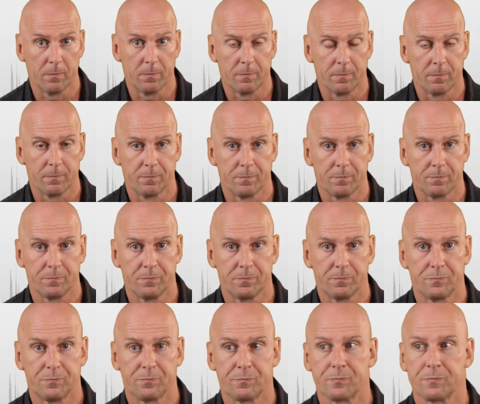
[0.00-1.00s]

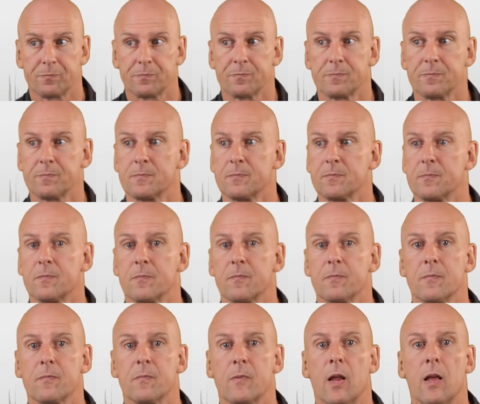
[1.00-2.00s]

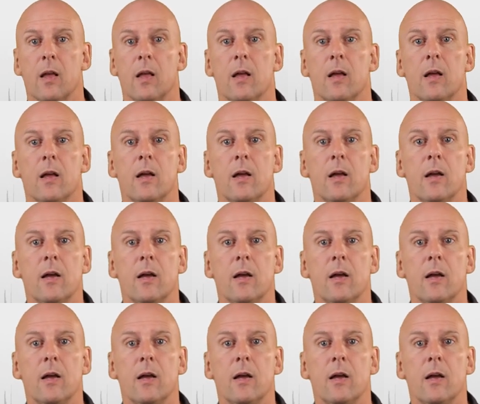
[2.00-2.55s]
[no speech]